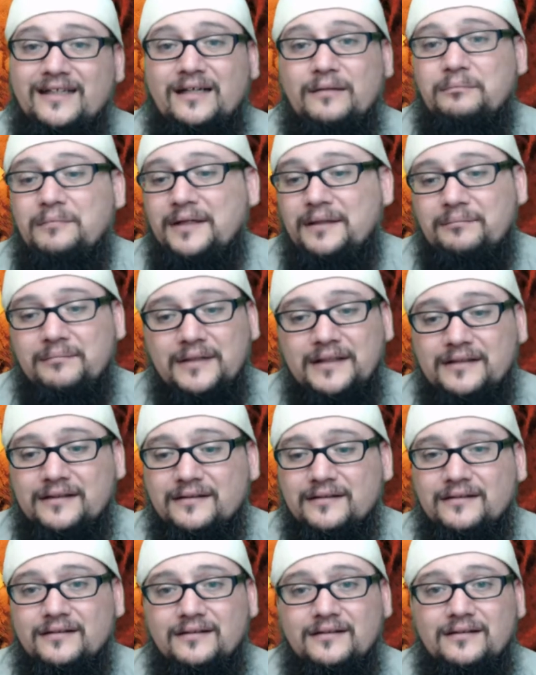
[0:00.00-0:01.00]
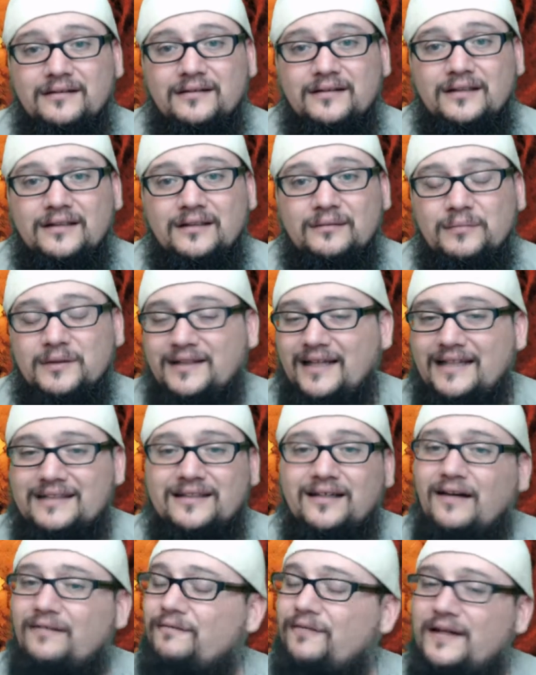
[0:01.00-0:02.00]
That's a commitment, but
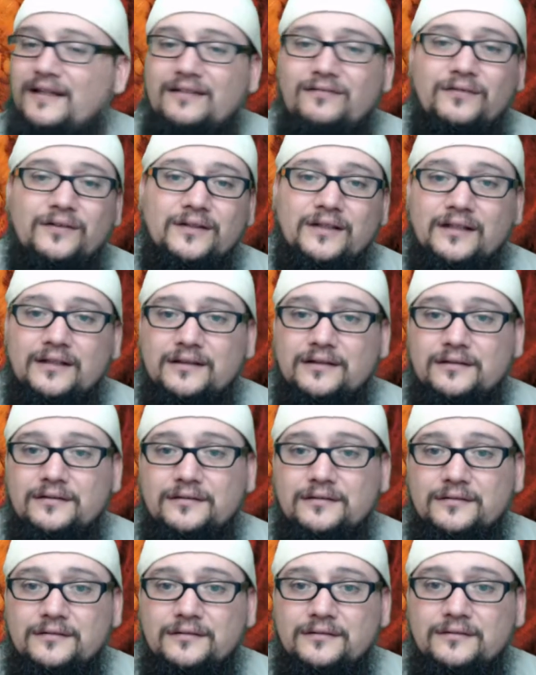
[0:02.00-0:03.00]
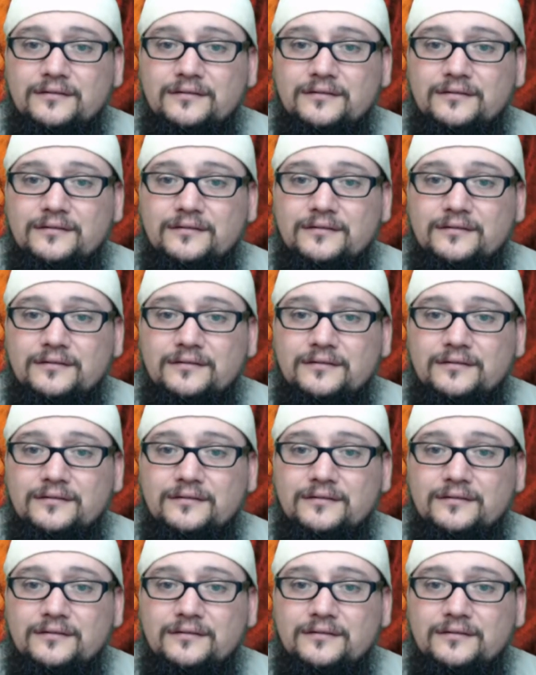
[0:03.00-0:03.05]
that's not faithfulness.